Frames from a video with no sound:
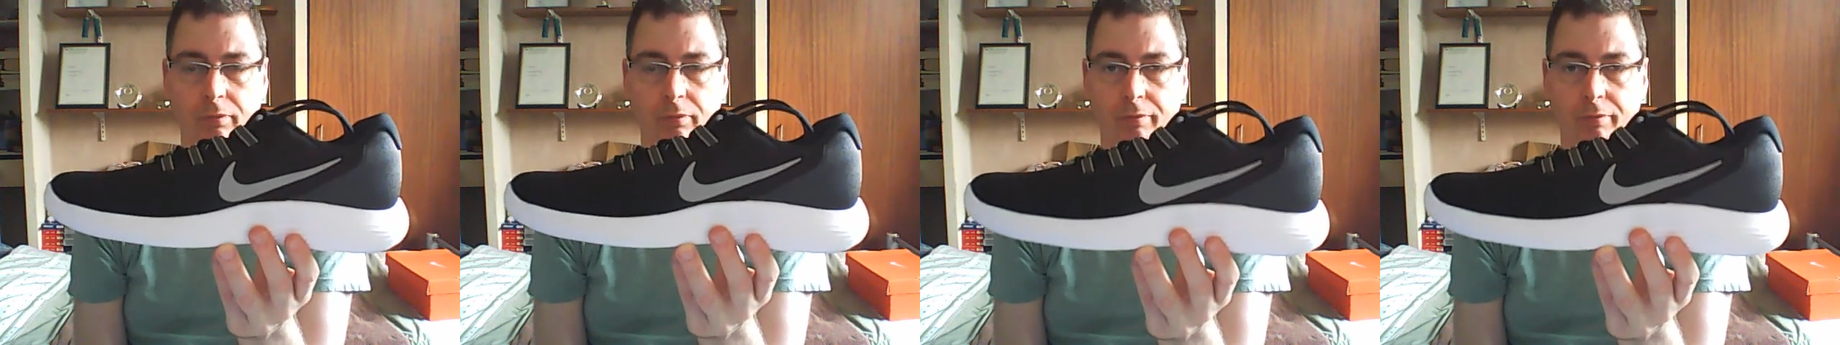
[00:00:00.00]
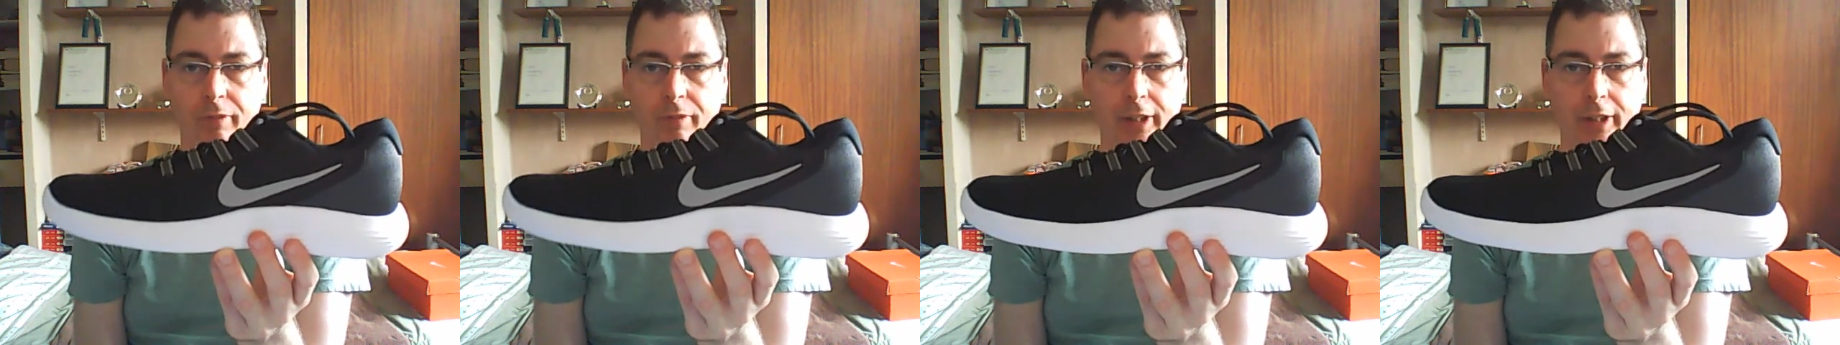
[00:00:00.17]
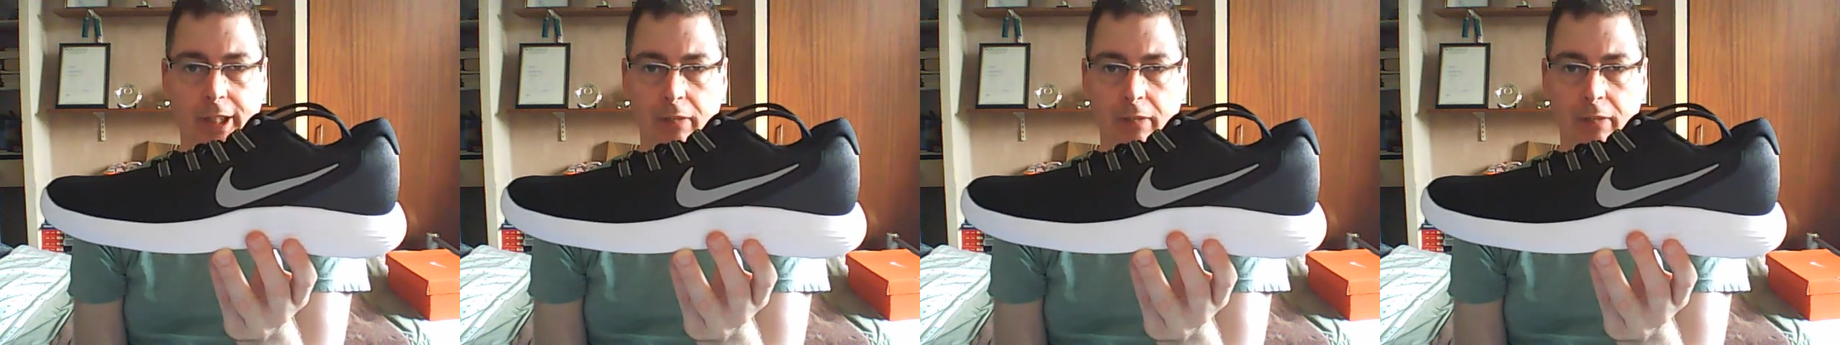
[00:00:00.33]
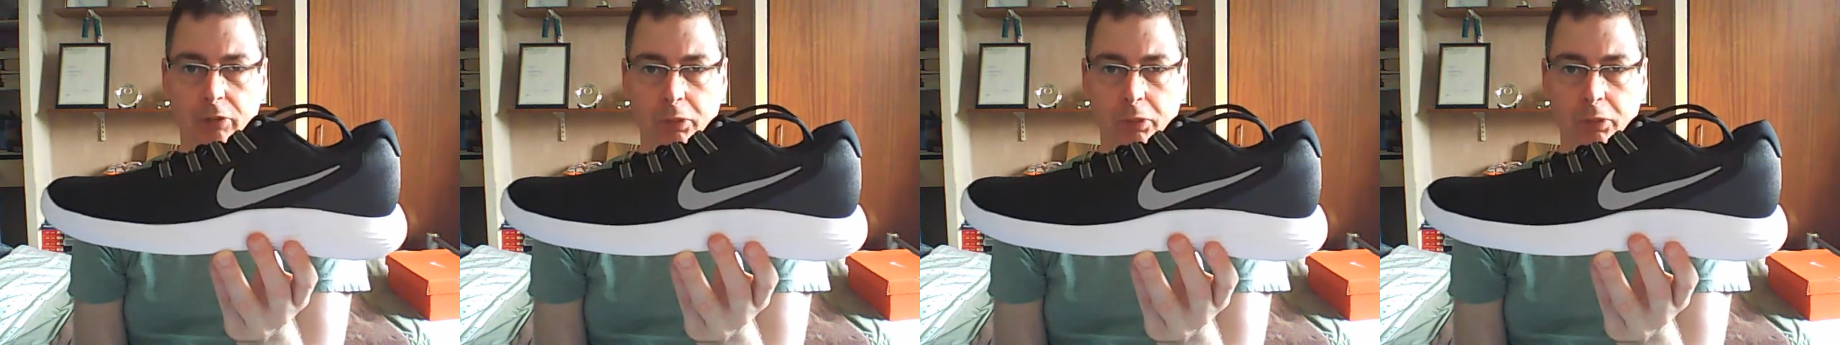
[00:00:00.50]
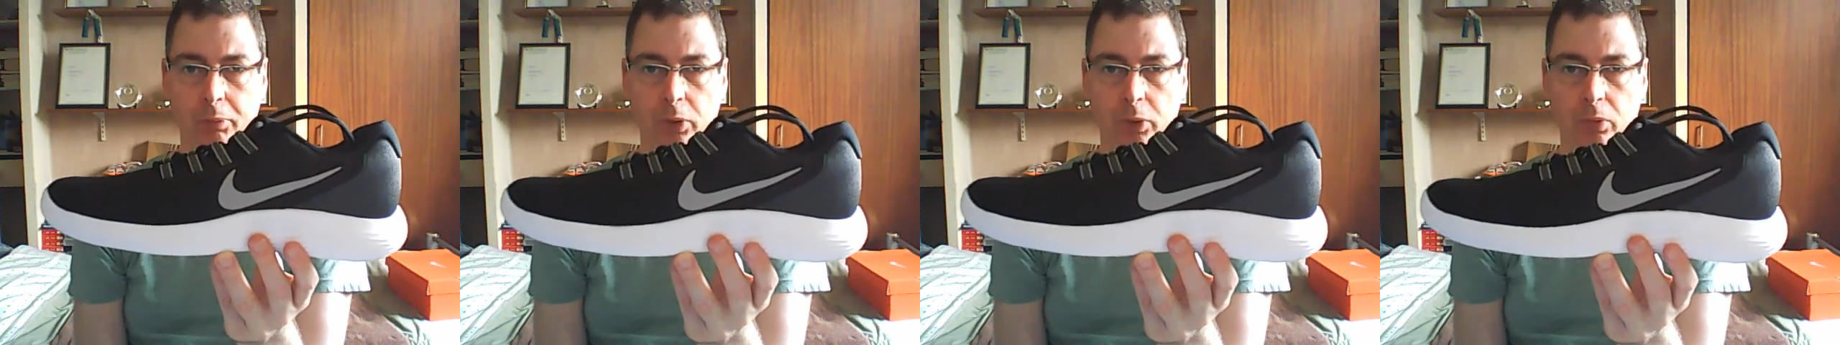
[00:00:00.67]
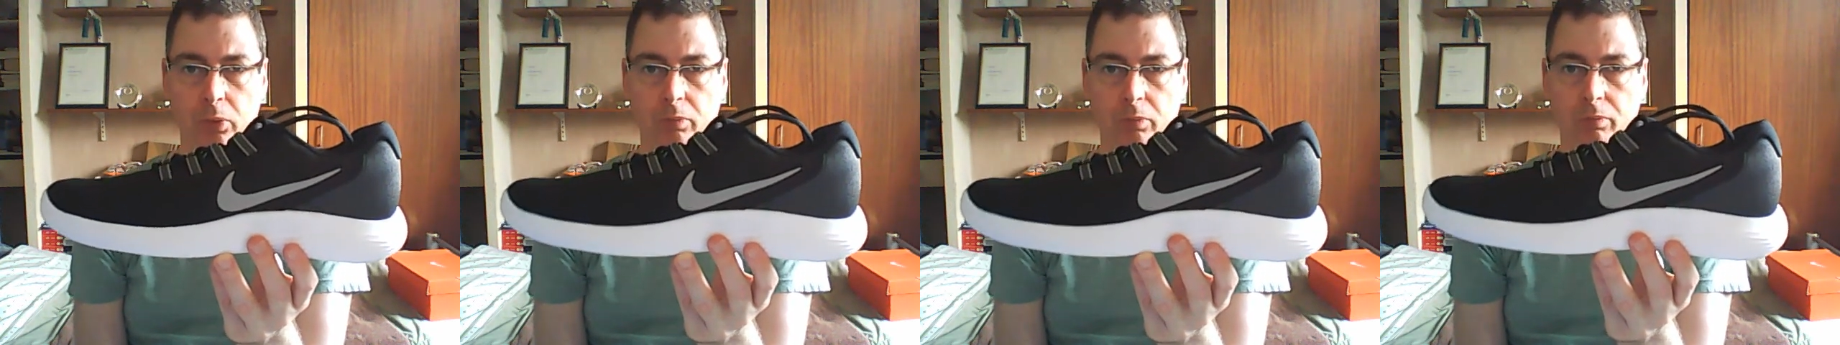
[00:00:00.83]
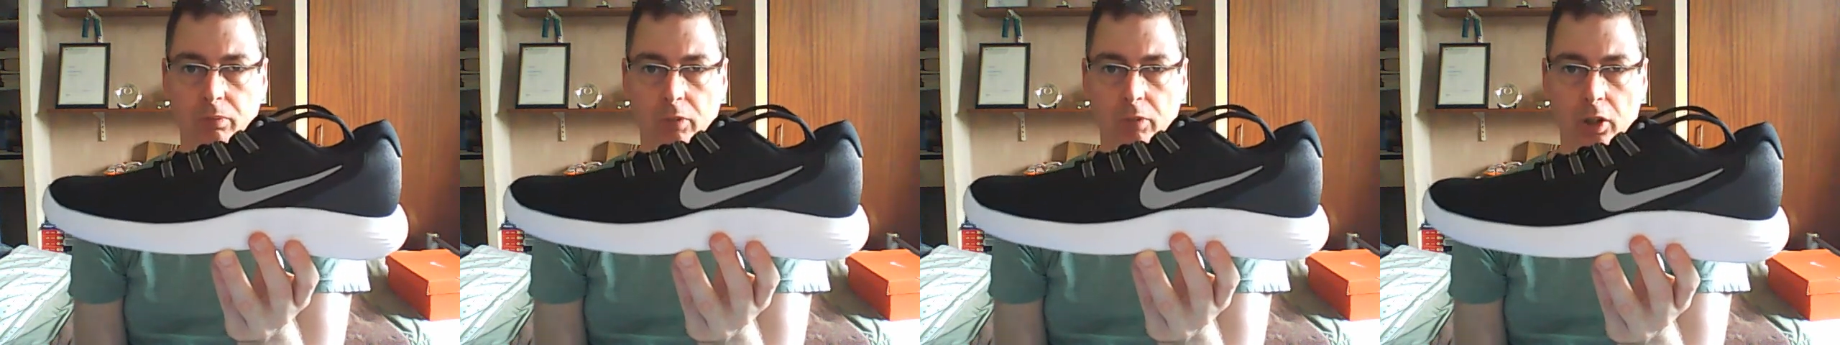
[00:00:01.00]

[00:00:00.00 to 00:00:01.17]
very comfortable,